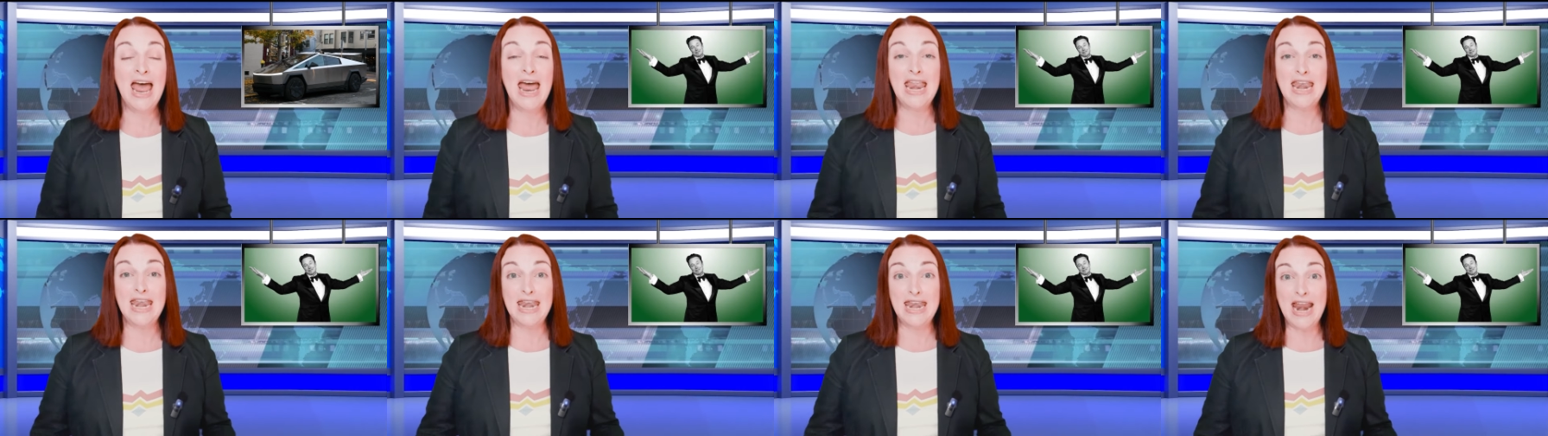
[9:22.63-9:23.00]

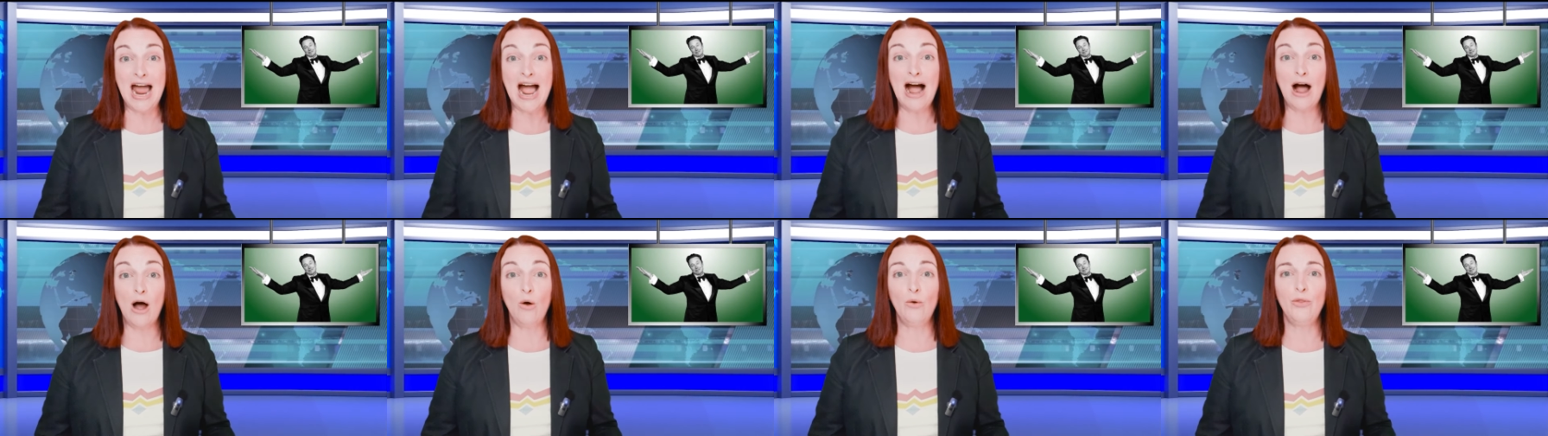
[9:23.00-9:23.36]

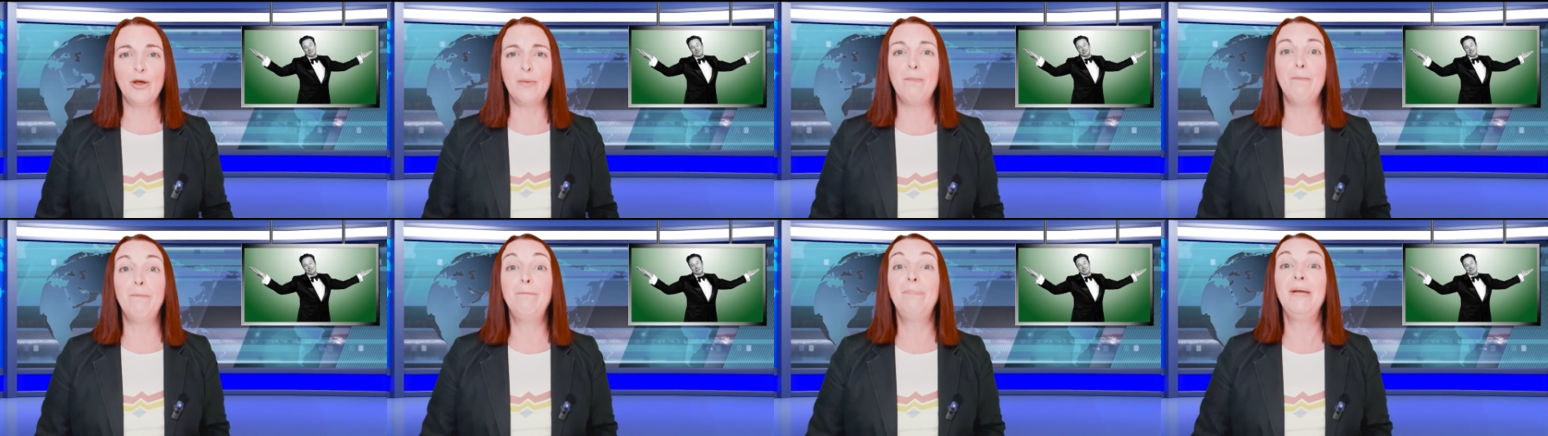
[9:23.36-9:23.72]
Now the
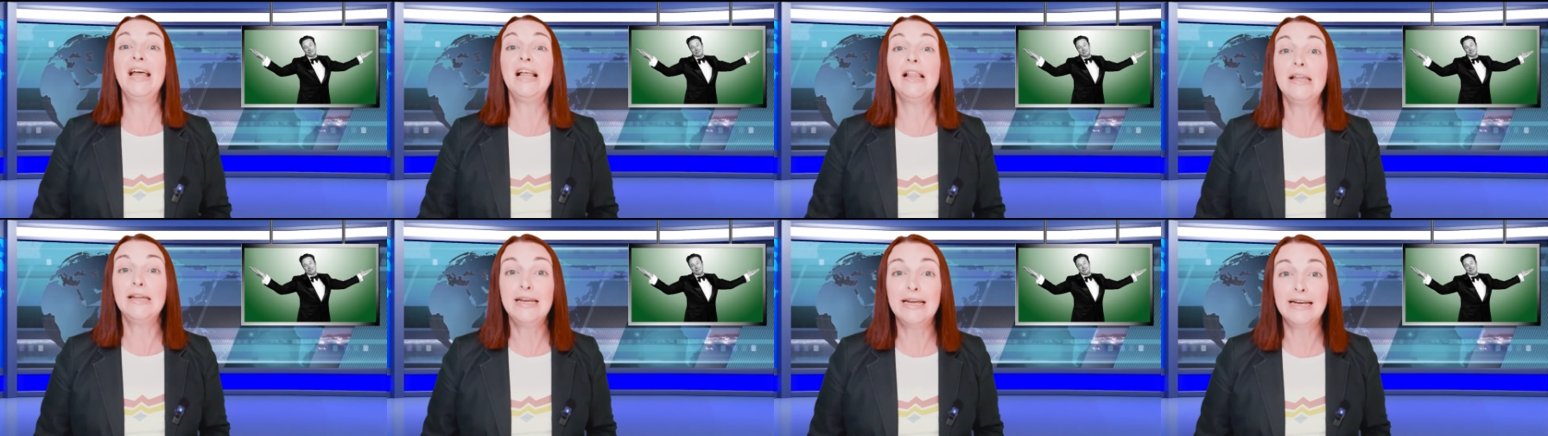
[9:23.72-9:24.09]

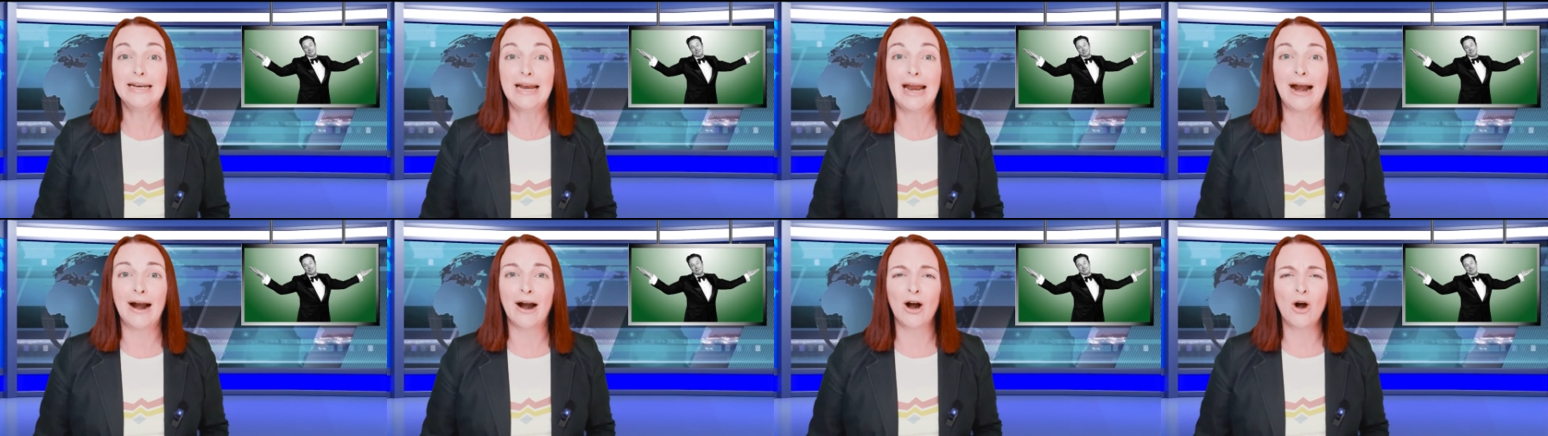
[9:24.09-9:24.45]

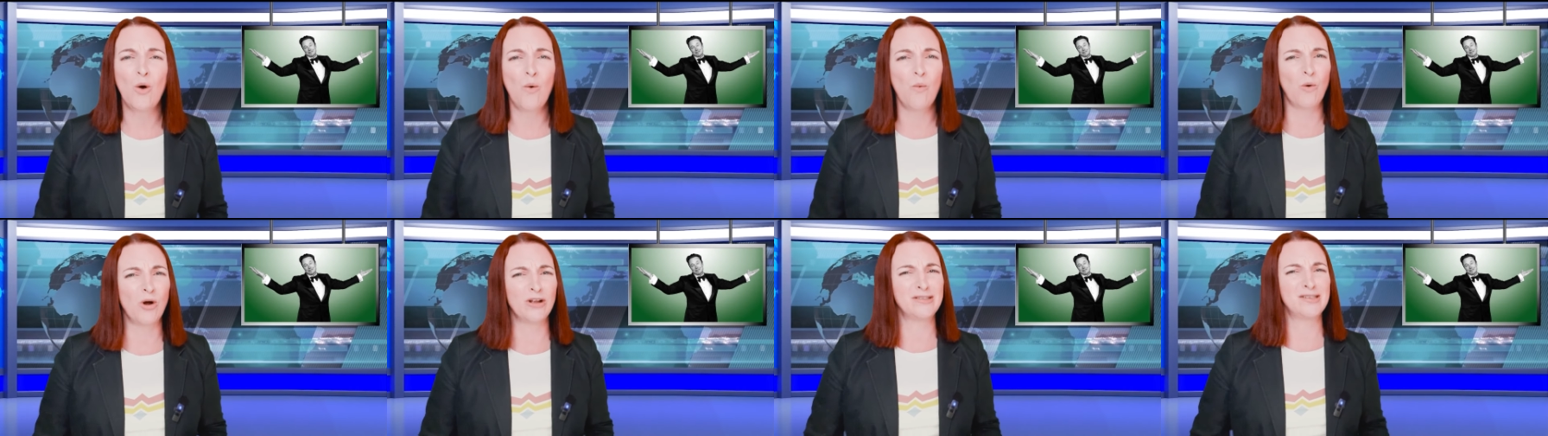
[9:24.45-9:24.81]
billionaire
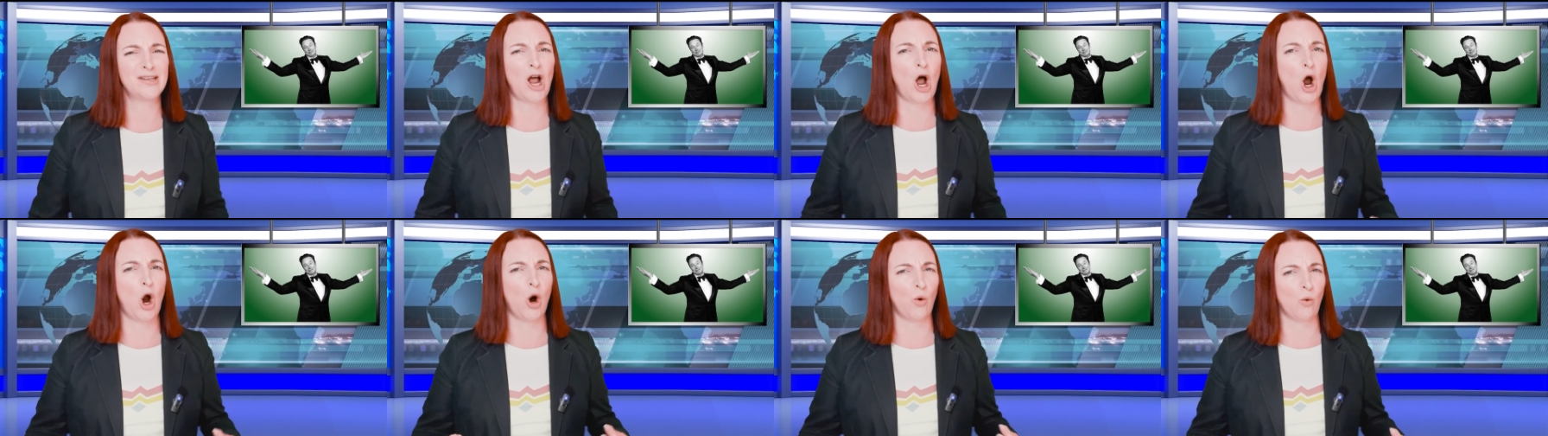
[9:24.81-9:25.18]
wants
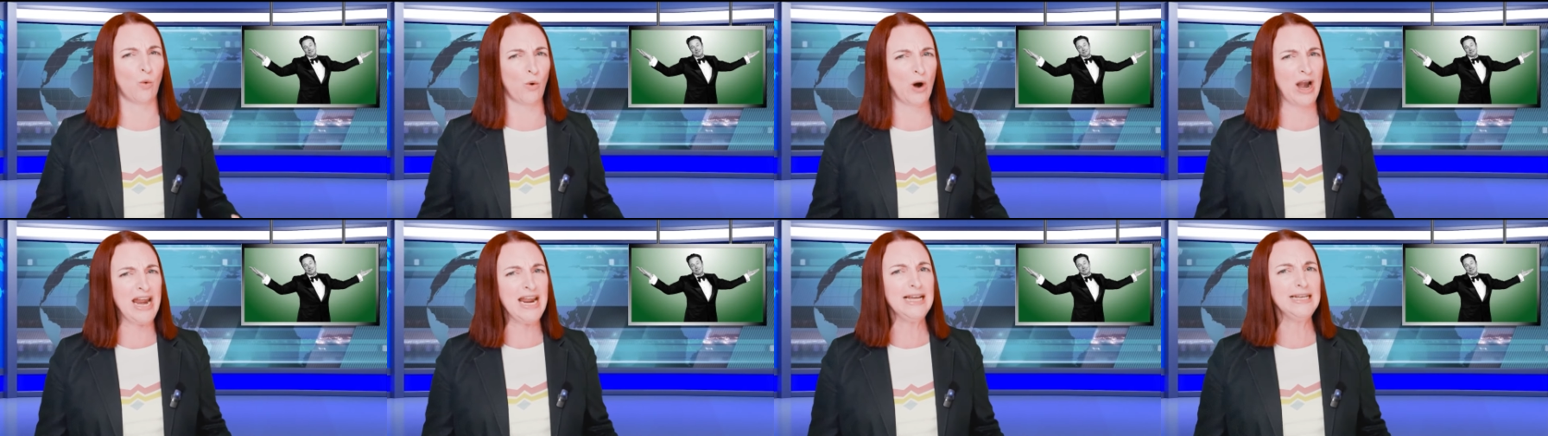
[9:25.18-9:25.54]
a
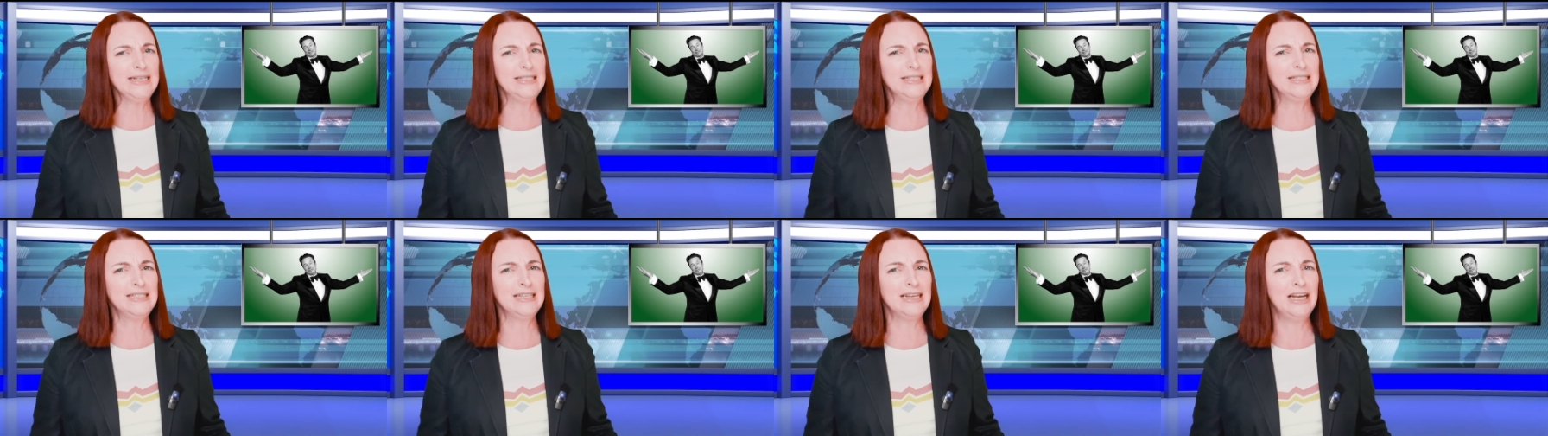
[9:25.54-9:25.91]

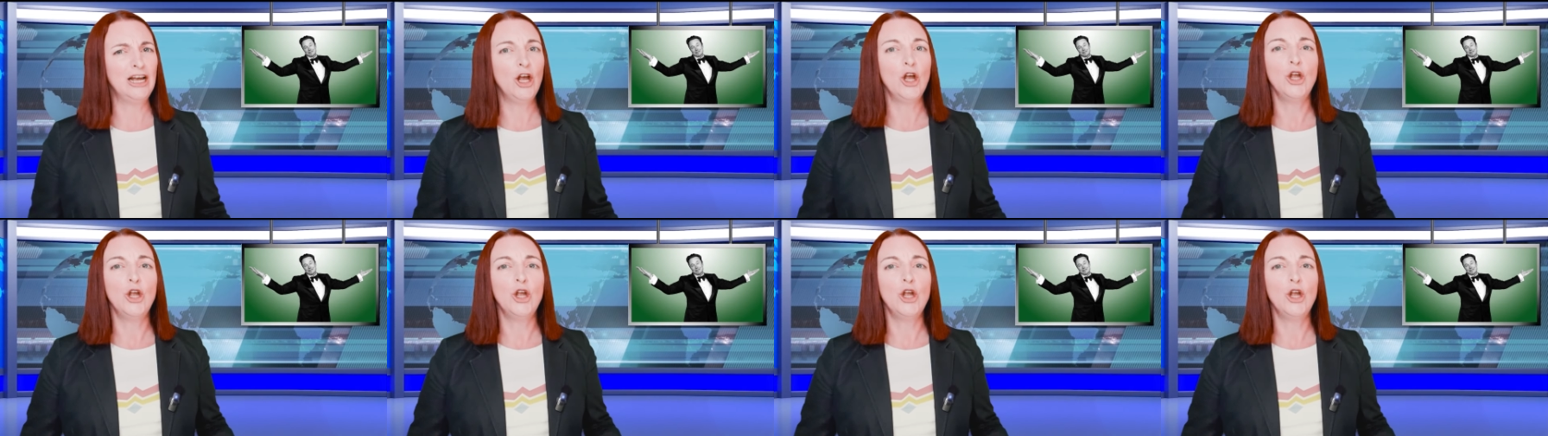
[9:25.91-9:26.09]
raise?